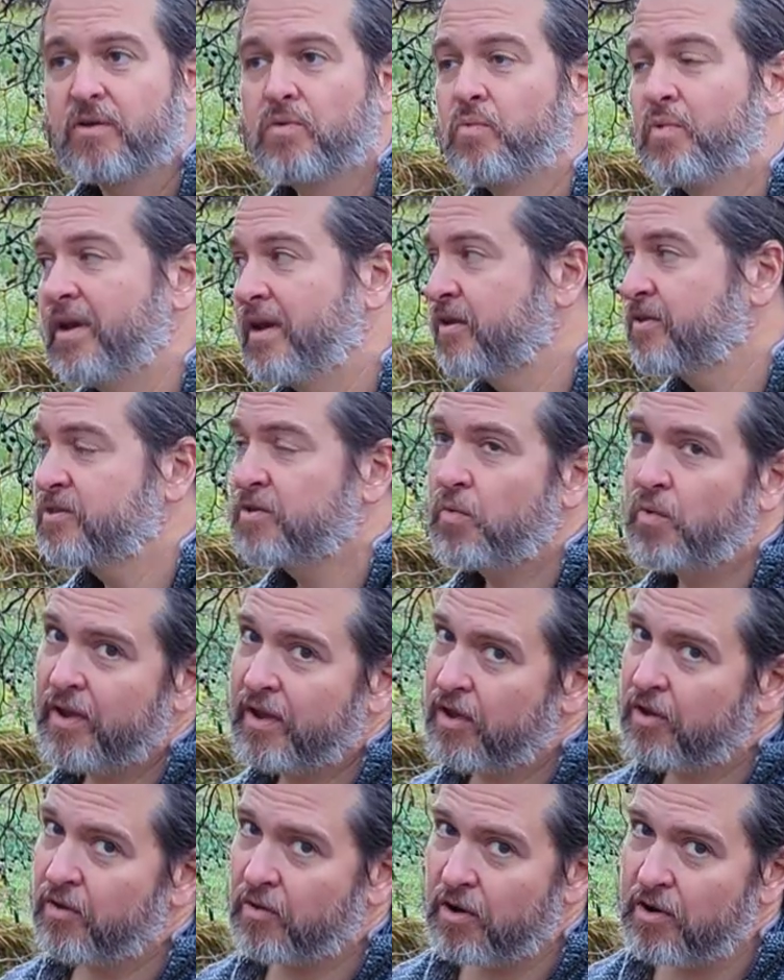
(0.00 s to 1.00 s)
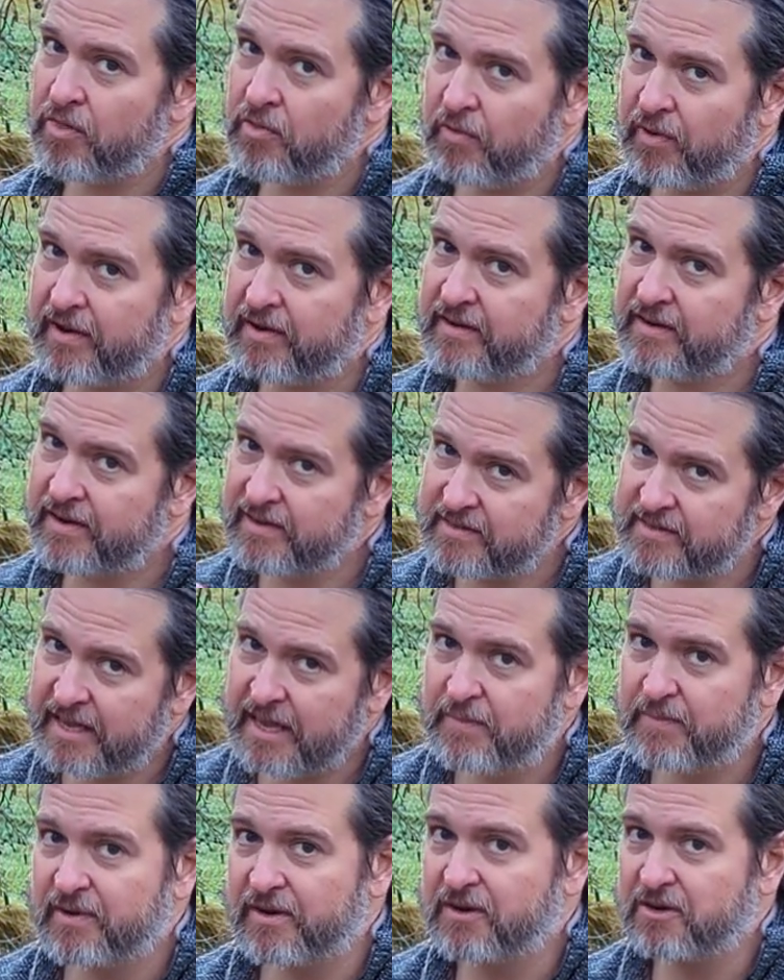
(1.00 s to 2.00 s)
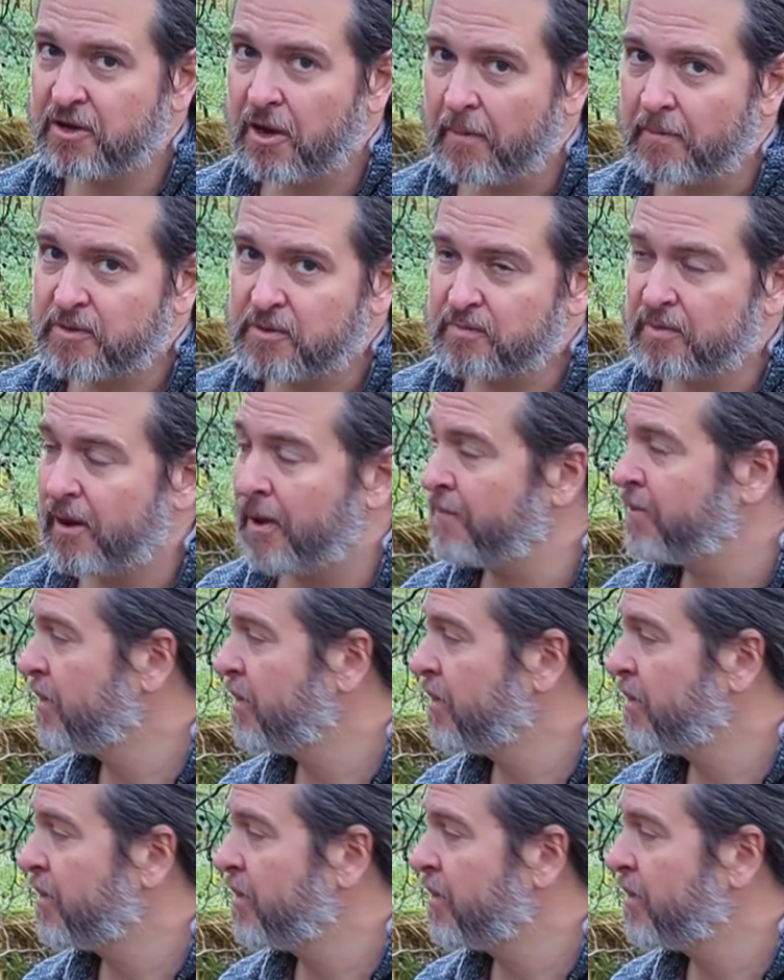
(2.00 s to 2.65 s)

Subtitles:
willow's quick growth rate does keep it in top spot,